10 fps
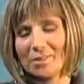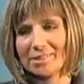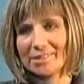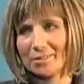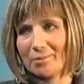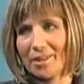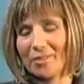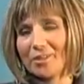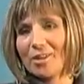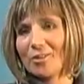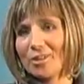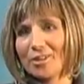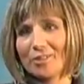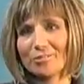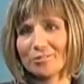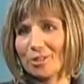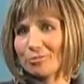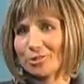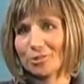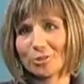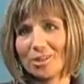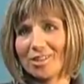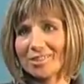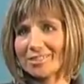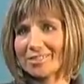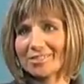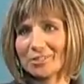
wisdom, I don't know, you know, don't do drugs,